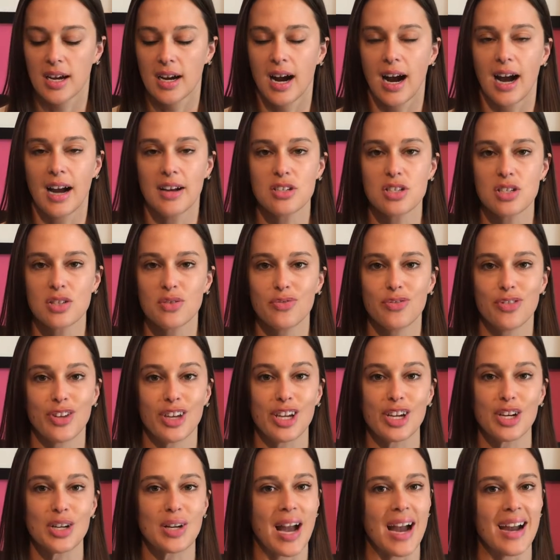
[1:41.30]
I just
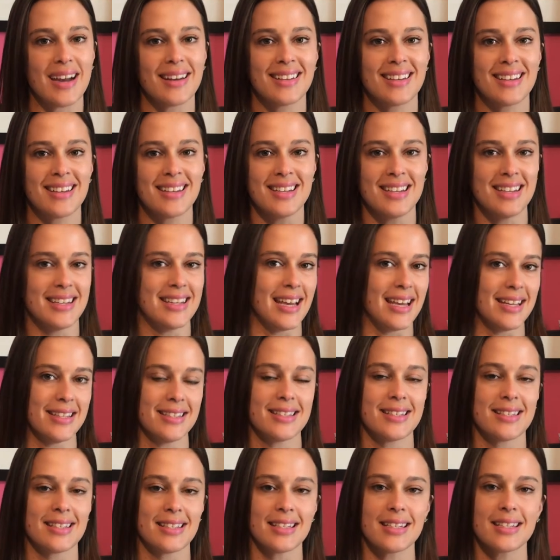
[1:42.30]
figured I'd
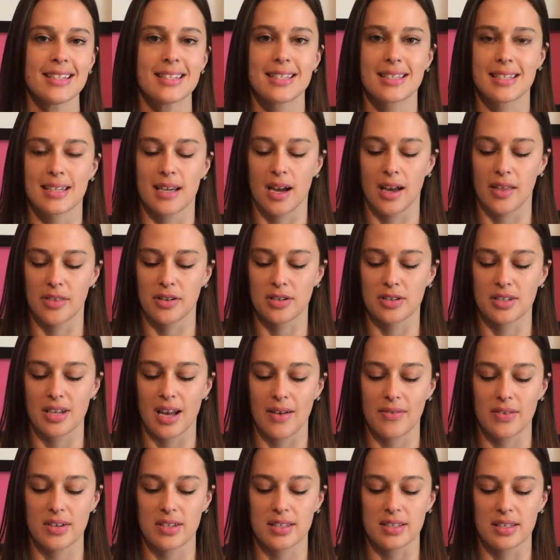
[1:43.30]
condense it. There's
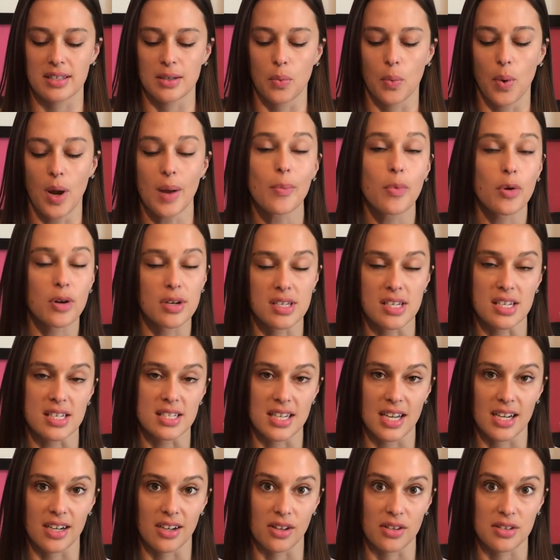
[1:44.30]
obviously way more
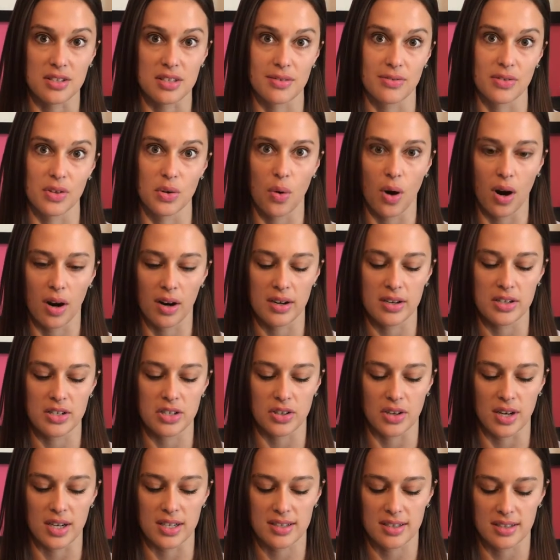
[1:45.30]
details if you are
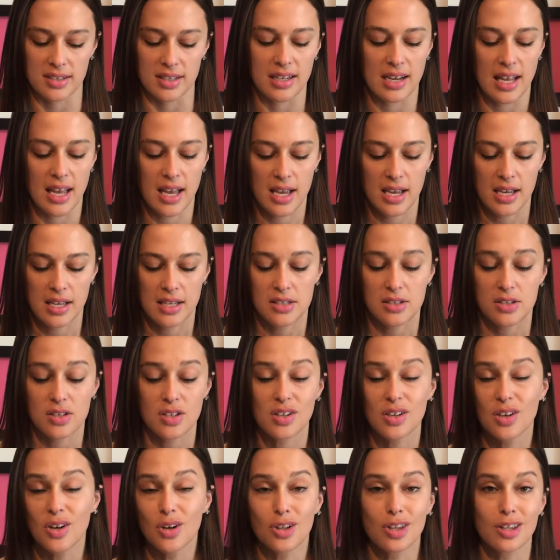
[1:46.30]
interested, so
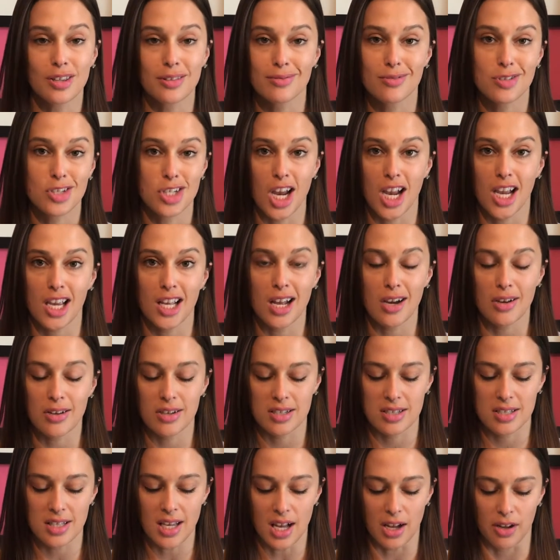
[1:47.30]
you can go check it out
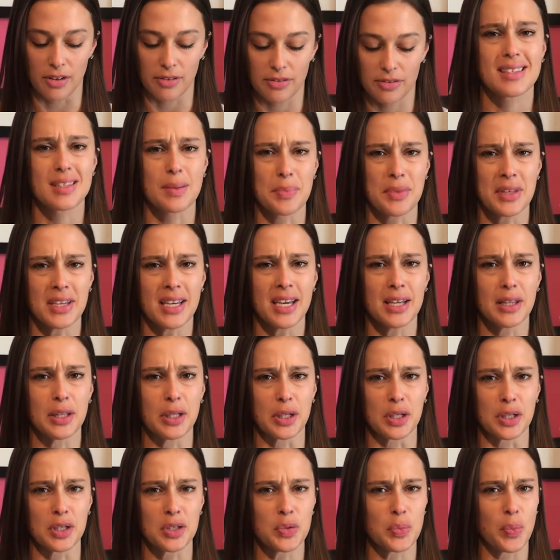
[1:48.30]
yourself. Something I
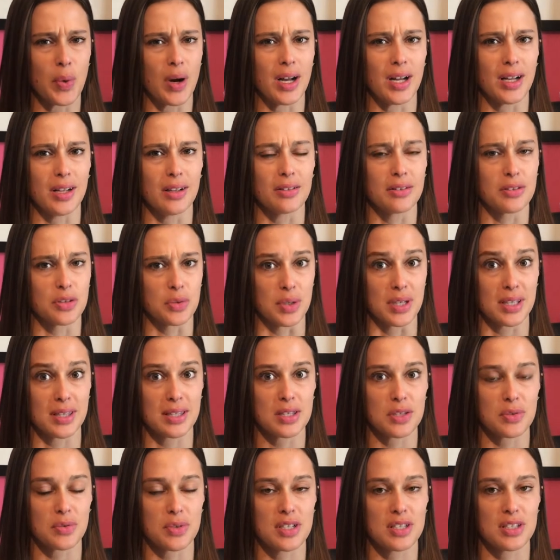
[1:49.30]
learned while doing
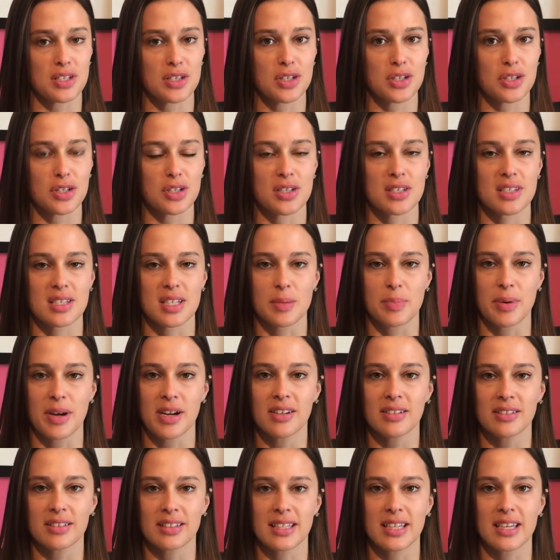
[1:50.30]
this research is that
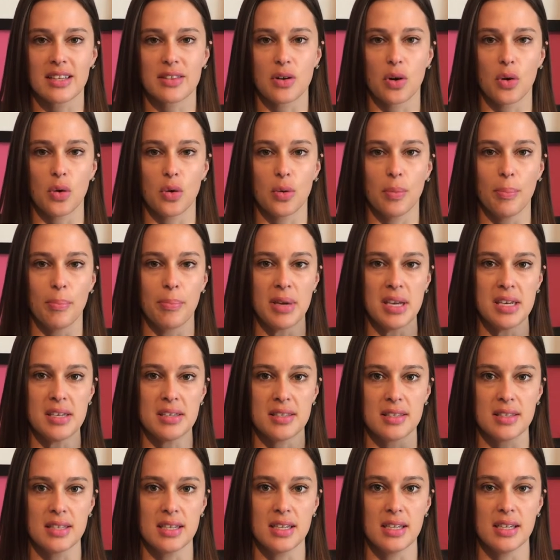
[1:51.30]
apparently the whole
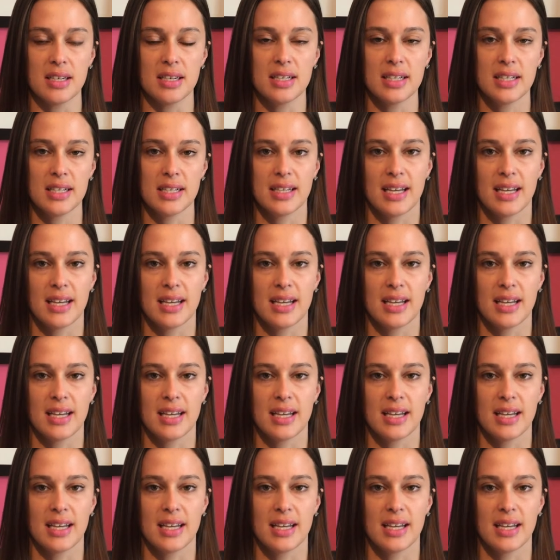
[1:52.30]
BC